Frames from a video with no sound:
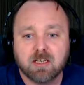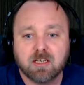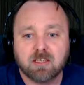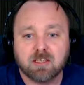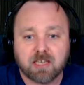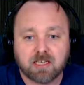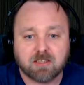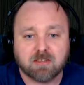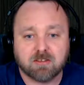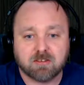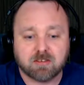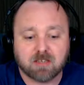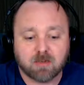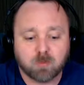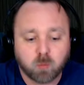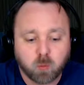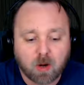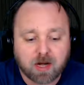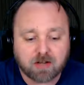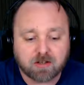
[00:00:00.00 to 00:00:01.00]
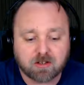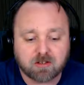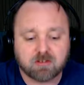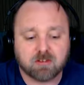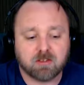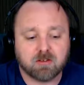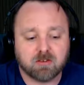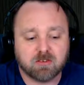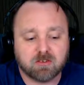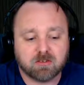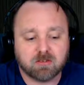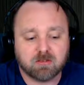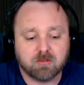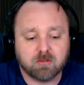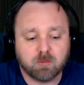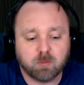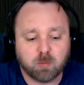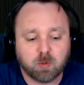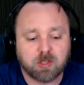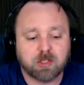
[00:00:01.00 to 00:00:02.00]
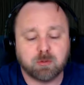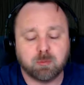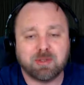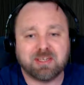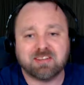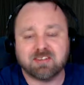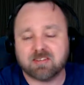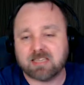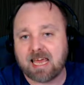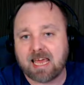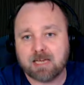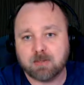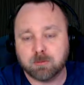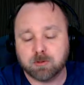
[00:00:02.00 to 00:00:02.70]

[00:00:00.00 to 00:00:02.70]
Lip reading: like you said, where do we stand